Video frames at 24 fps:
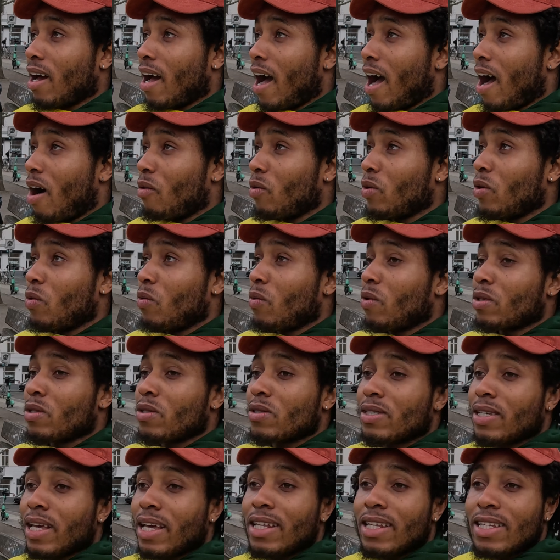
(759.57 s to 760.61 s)
I wouldn't want to
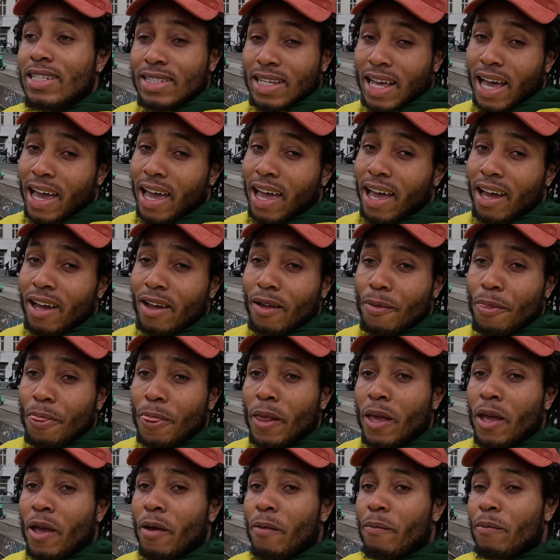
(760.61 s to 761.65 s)
say desire,
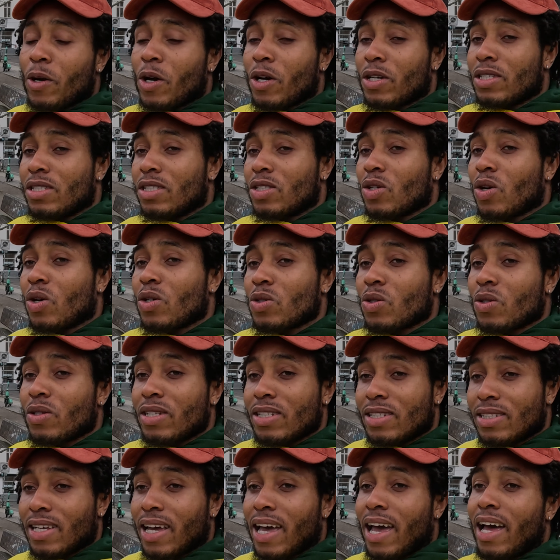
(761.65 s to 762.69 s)
because it's also
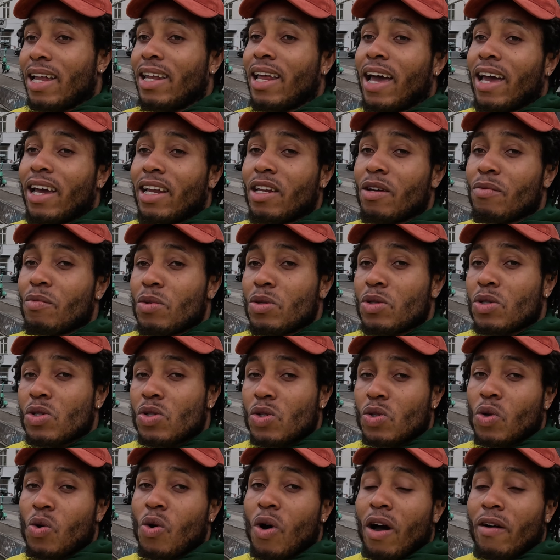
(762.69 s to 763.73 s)
desire that enables you
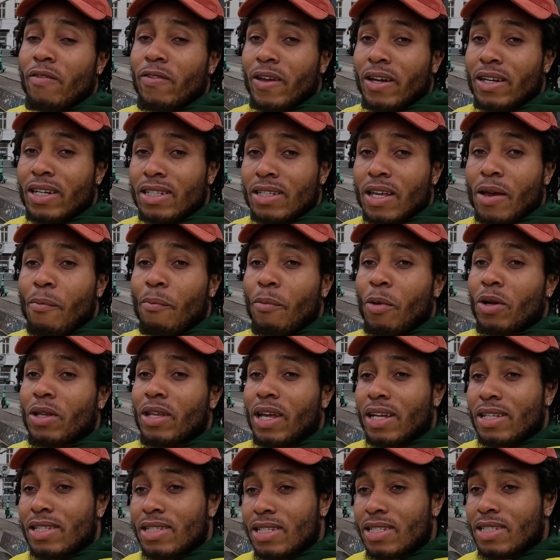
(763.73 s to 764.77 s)
to go after the
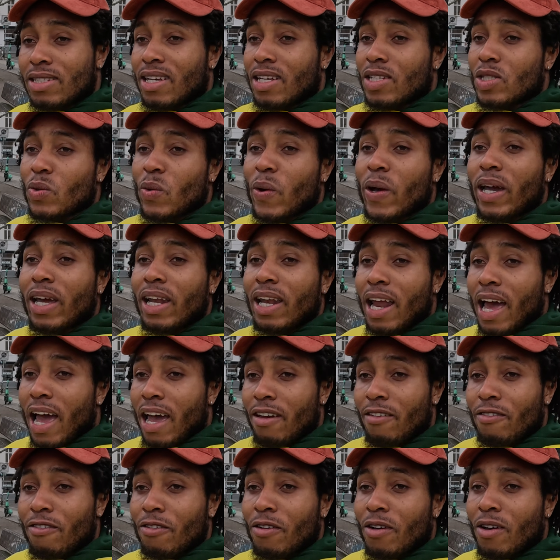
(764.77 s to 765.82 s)
important things as well in
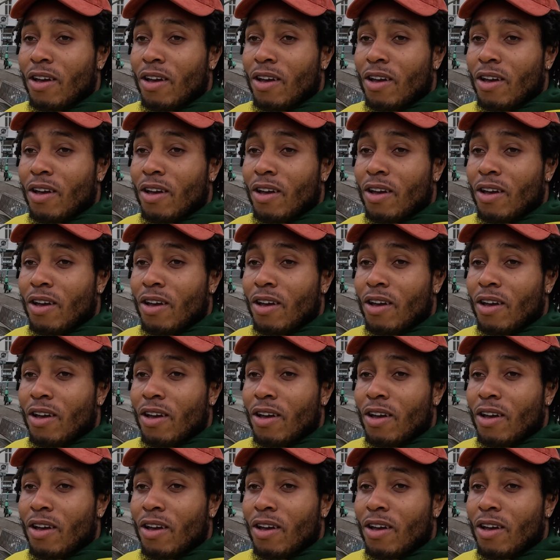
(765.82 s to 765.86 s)
life,